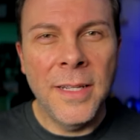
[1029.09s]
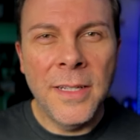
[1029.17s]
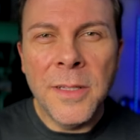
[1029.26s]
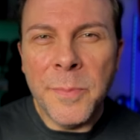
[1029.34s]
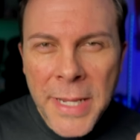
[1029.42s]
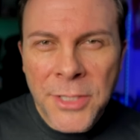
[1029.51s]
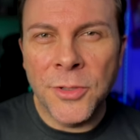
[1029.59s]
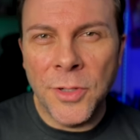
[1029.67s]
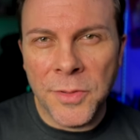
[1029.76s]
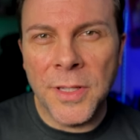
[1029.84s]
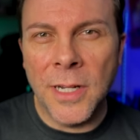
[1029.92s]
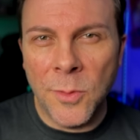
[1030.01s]
And the major
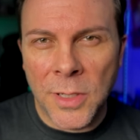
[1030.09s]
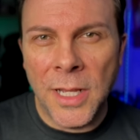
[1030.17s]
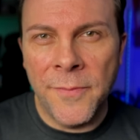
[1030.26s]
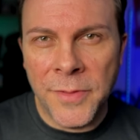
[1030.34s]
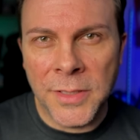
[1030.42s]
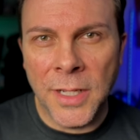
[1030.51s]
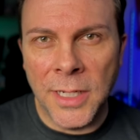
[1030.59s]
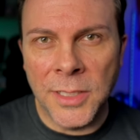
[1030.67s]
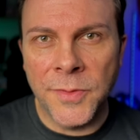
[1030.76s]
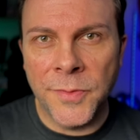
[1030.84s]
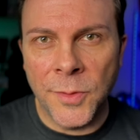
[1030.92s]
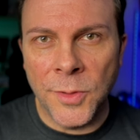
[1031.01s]
note that I want to
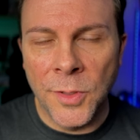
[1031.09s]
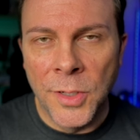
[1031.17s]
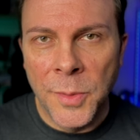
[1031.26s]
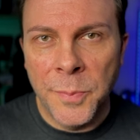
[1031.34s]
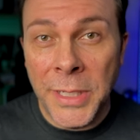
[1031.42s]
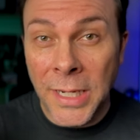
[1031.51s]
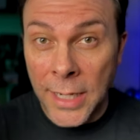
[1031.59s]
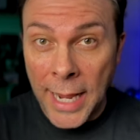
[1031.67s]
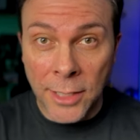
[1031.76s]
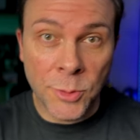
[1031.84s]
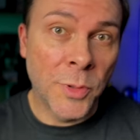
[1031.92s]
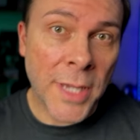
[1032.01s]
emphasize for being an
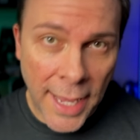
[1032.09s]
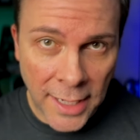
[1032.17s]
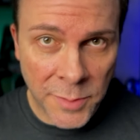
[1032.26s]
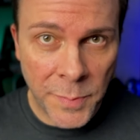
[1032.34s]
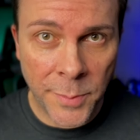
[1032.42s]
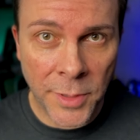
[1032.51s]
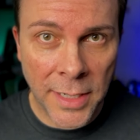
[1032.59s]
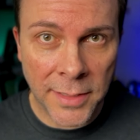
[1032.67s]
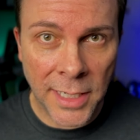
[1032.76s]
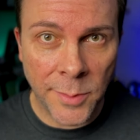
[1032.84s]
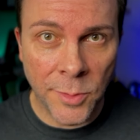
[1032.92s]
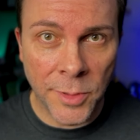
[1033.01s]
actual cast member at a
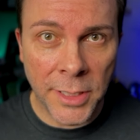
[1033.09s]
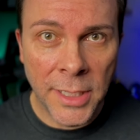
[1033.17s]
table read